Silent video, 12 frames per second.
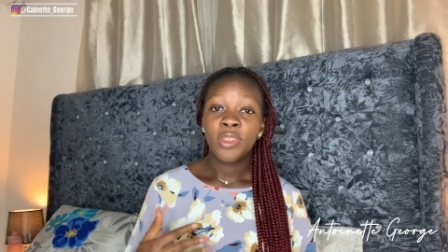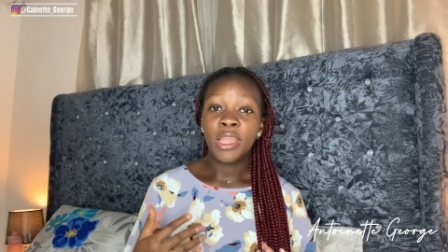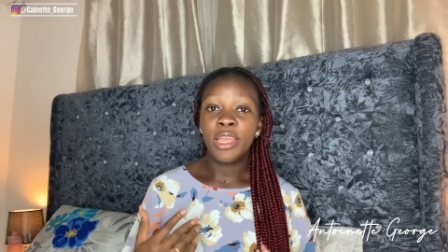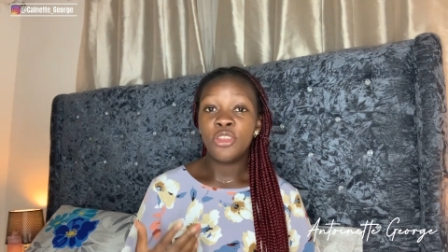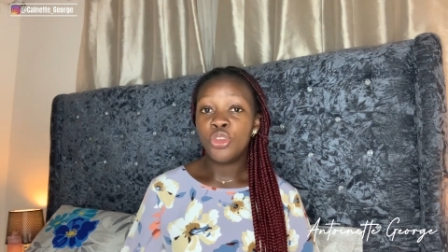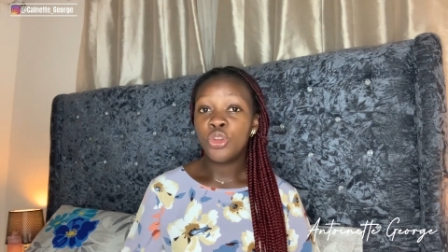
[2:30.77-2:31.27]

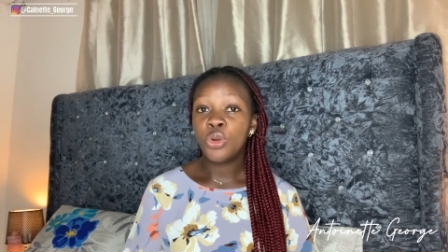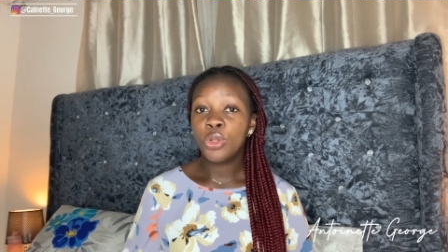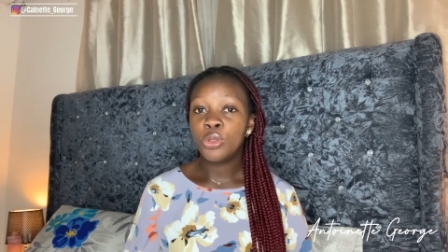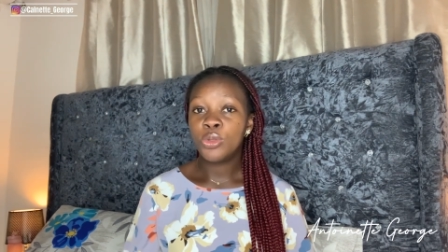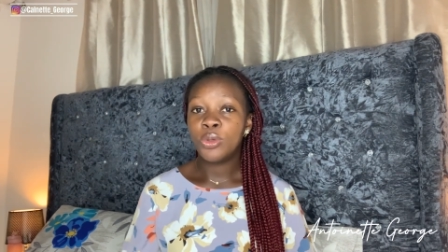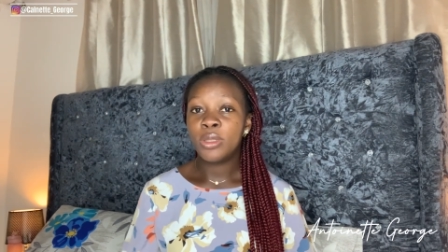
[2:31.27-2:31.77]
and you all
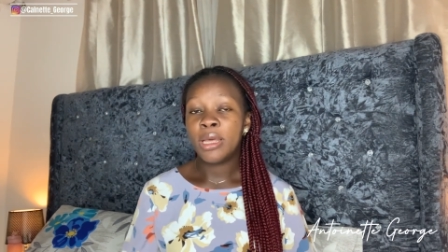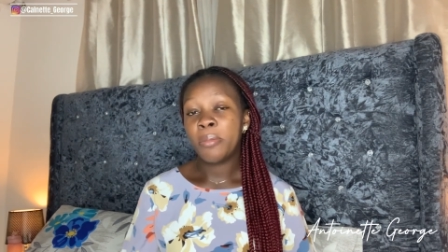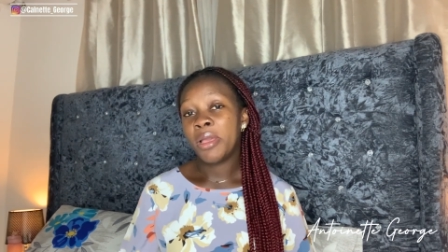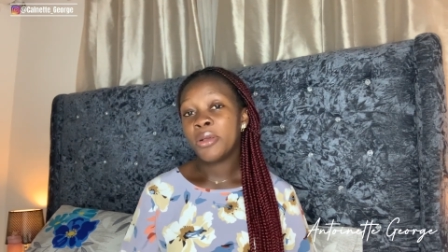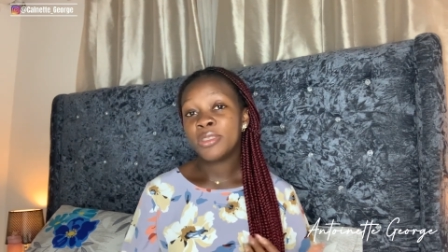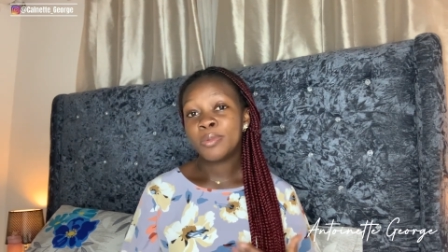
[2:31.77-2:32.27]
know that my
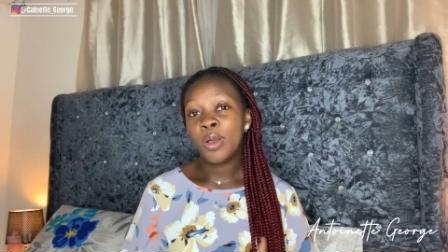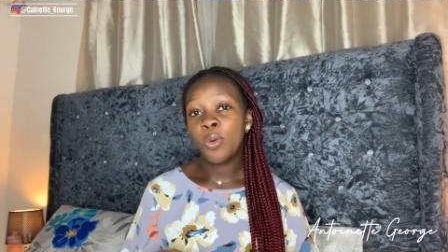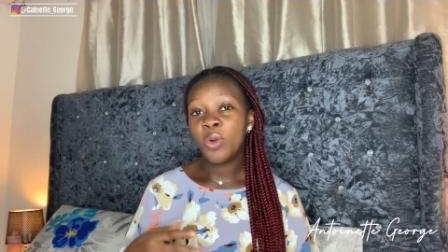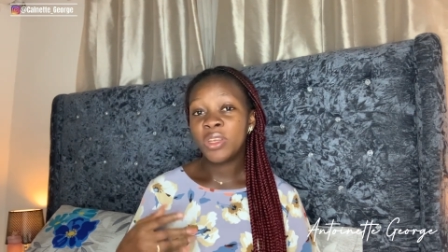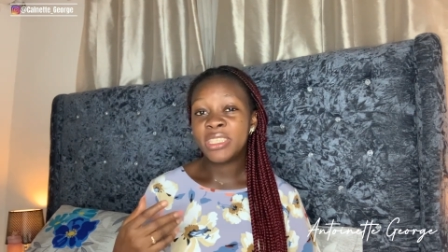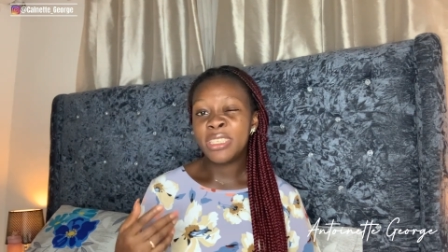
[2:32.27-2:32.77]
husband
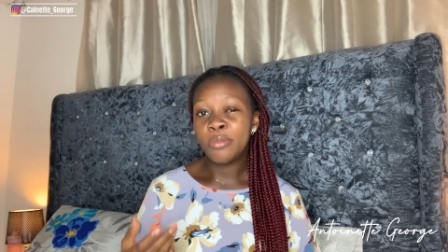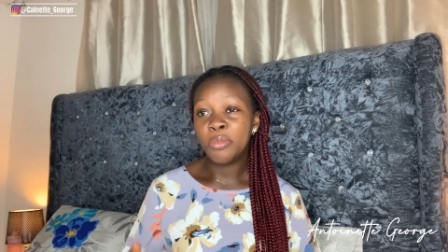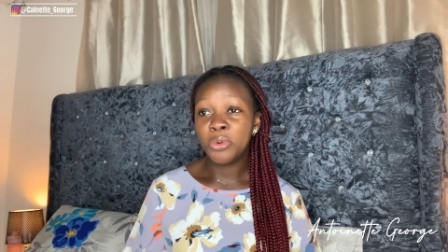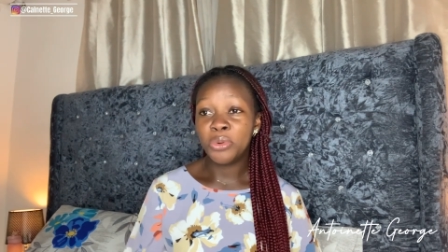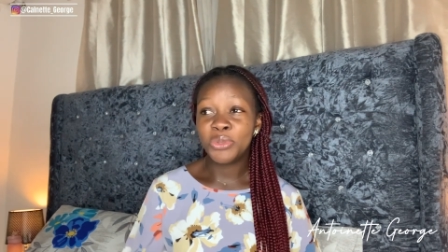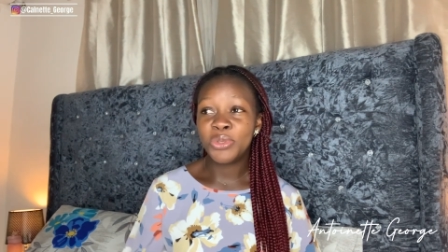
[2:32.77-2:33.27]
works in
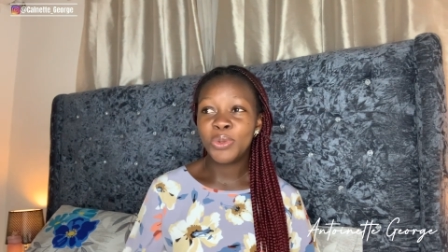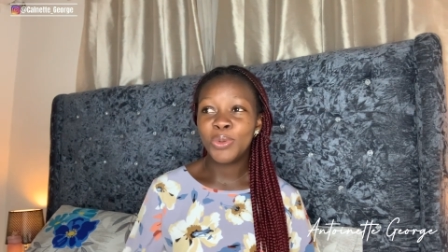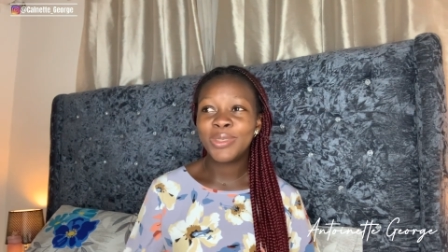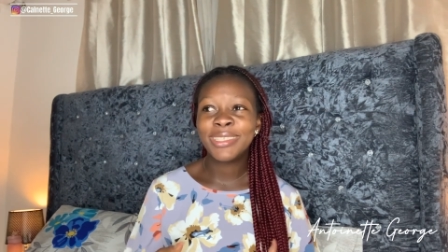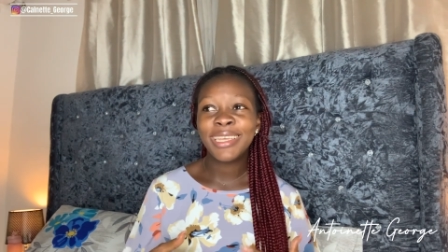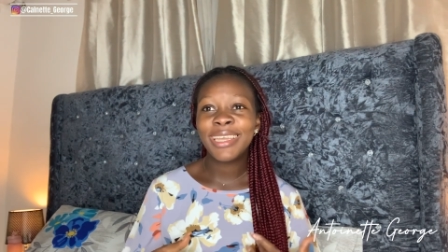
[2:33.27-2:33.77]
both so
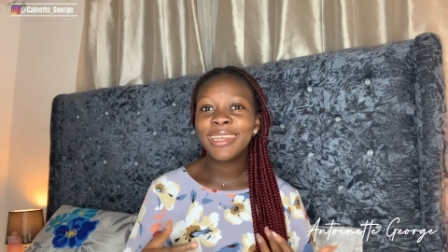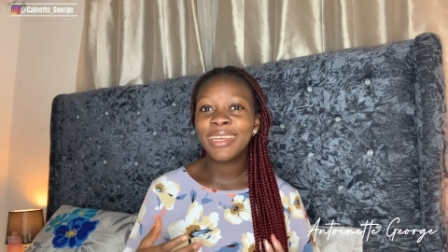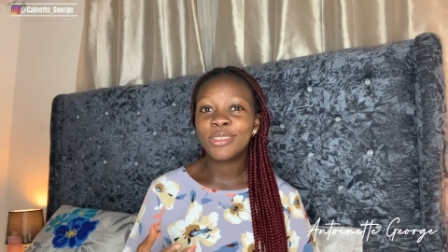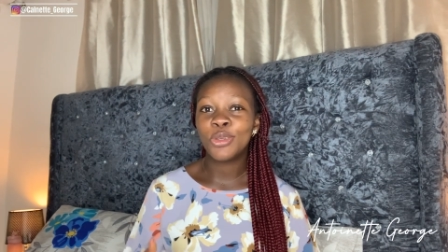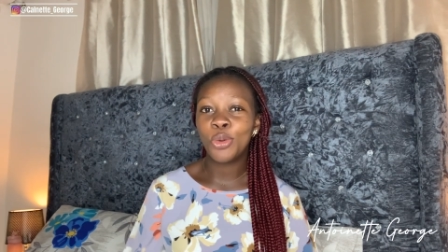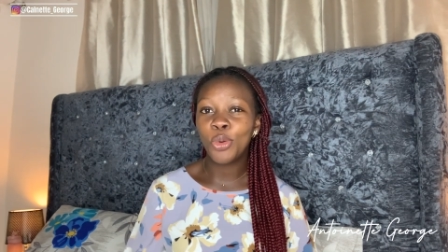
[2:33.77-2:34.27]
staying
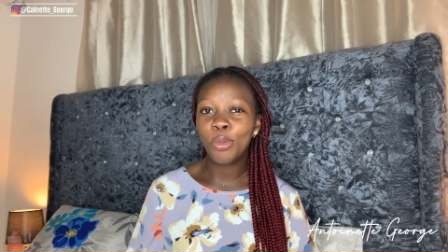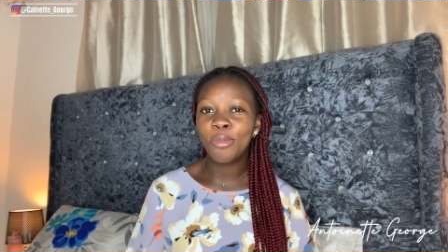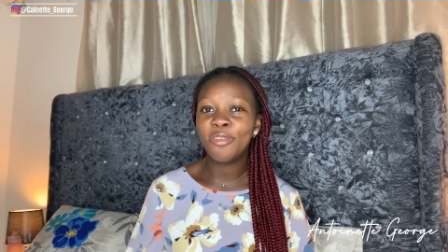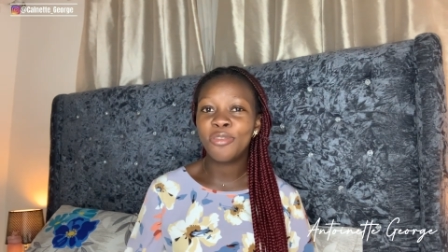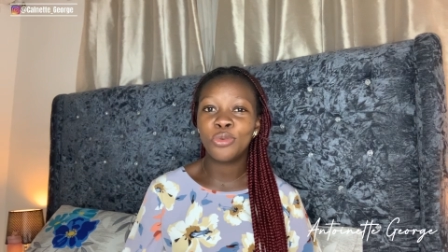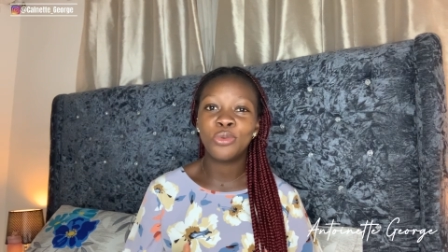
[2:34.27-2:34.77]
at home
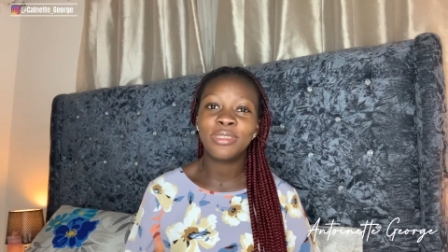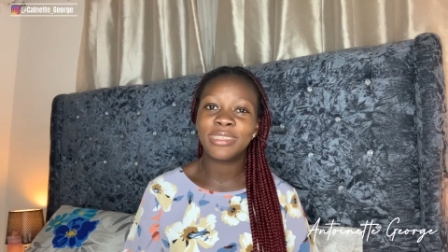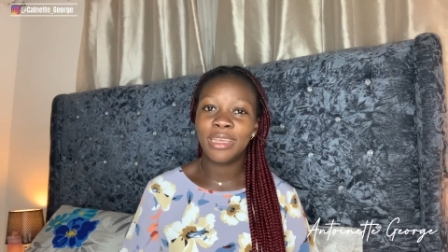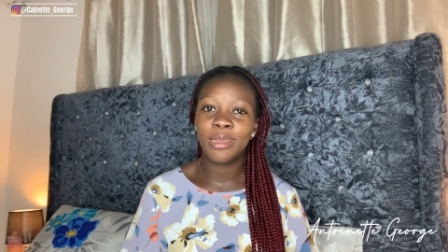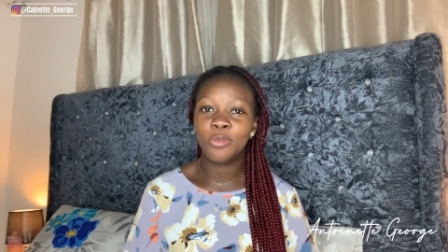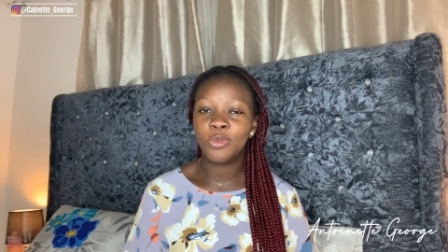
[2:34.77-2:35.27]
full
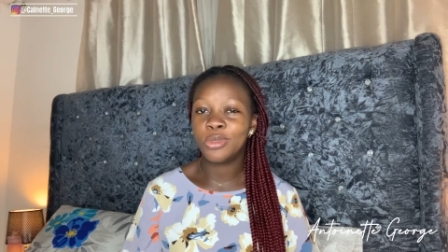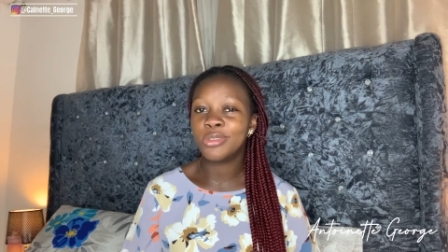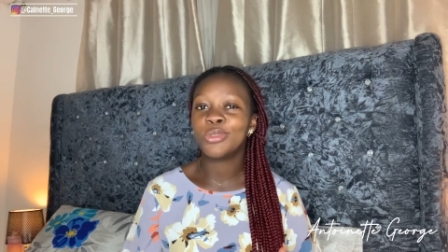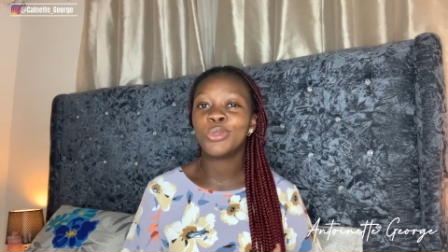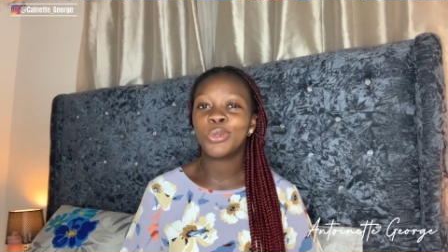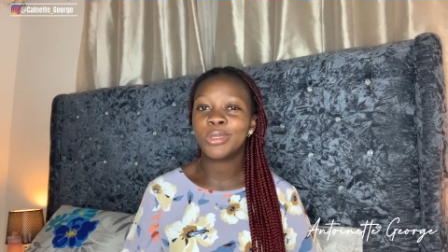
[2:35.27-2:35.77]
time was
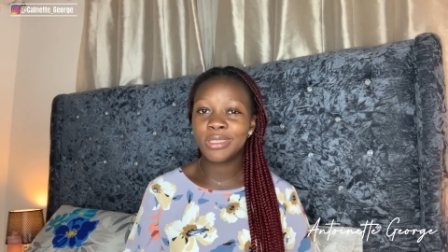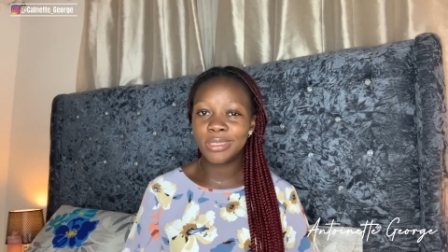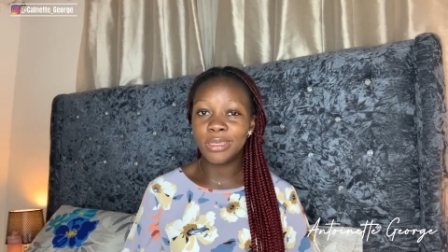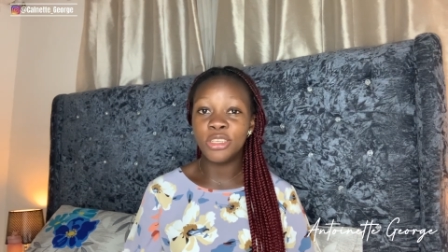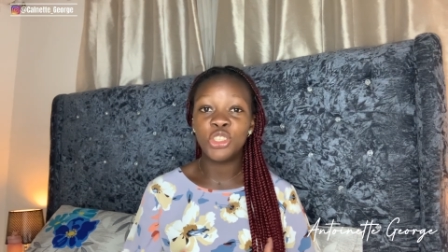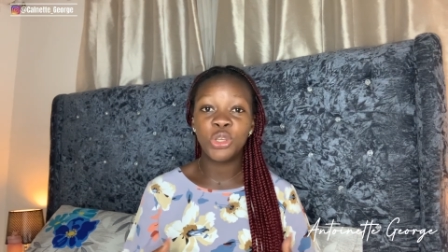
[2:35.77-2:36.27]
not
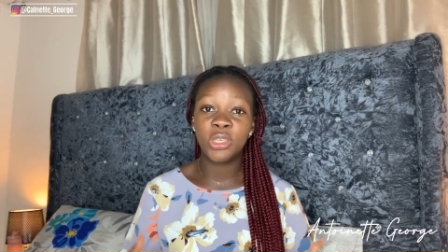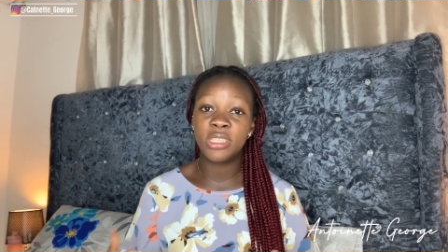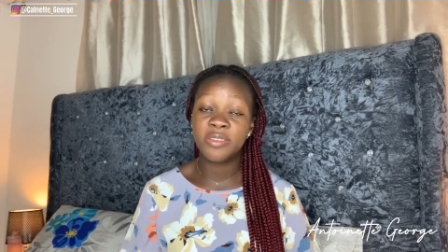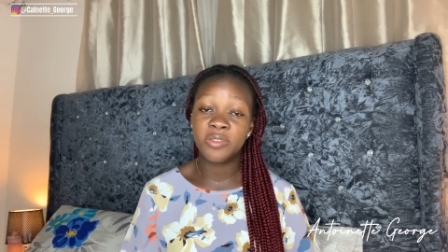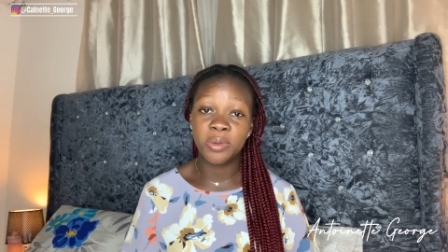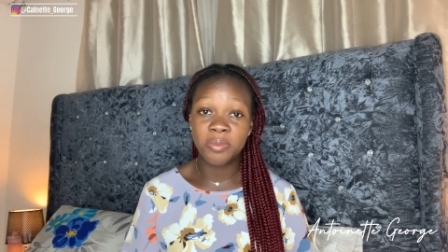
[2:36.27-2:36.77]
a choice
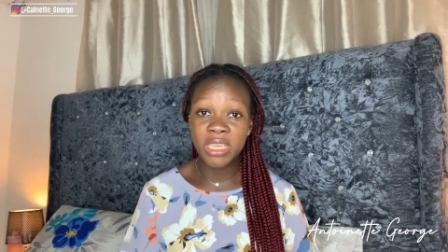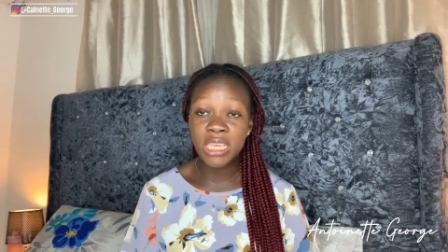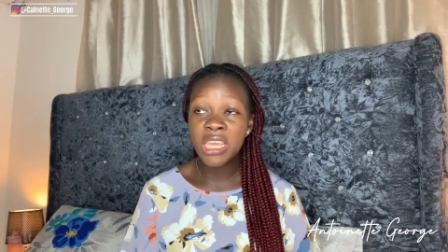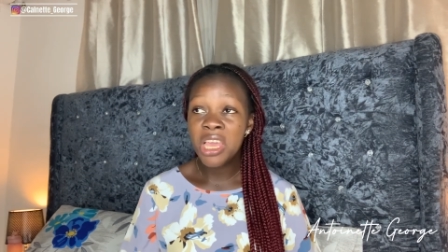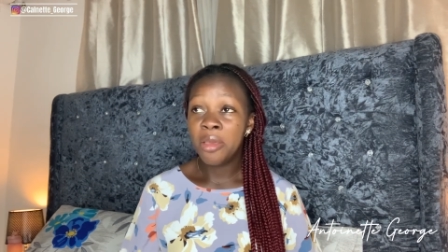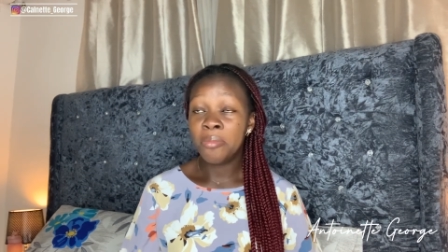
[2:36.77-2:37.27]
for me
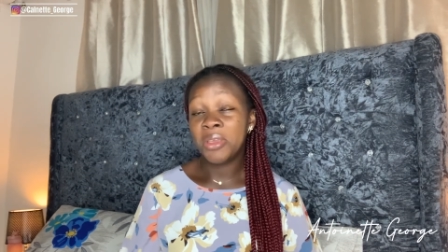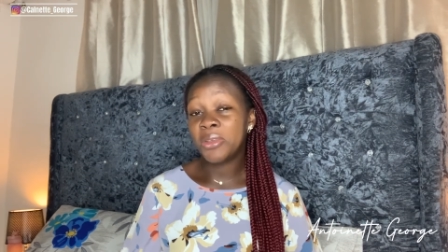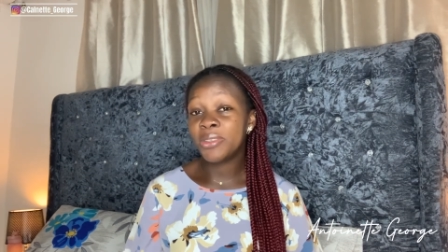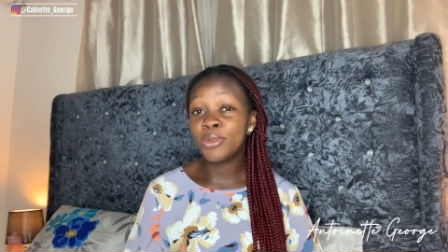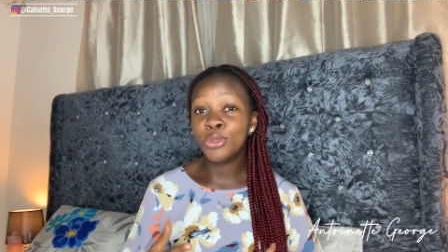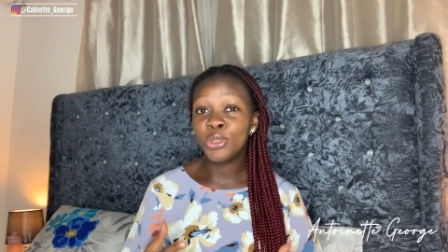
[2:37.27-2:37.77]

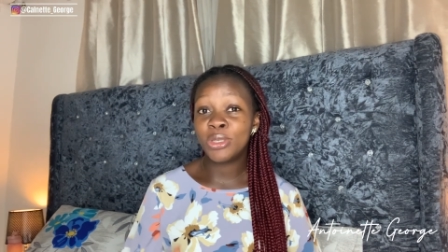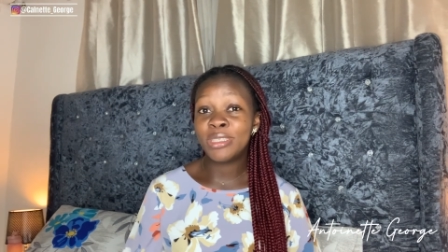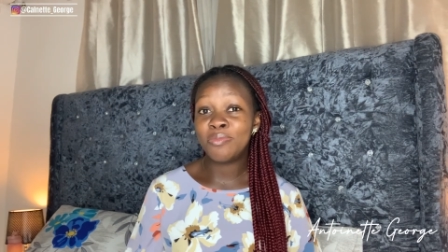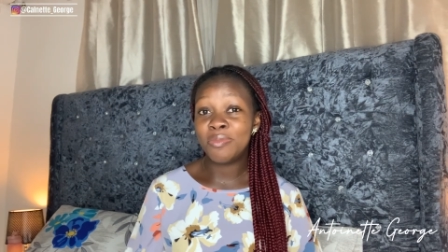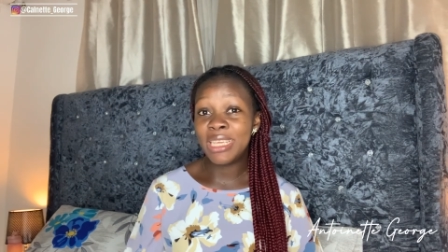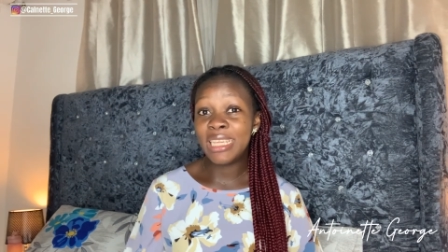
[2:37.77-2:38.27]
because it would just
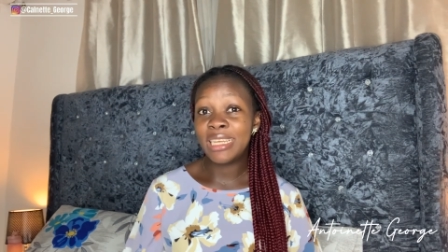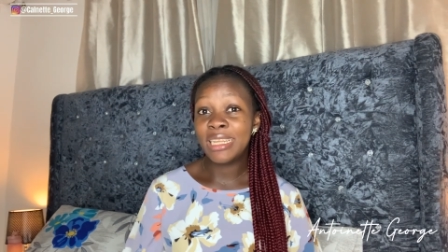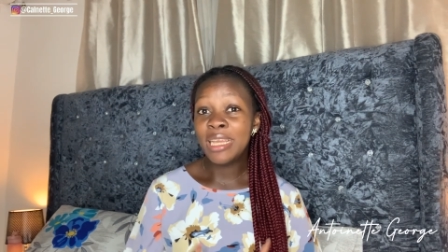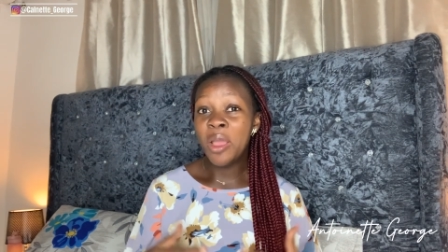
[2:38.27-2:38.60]
mean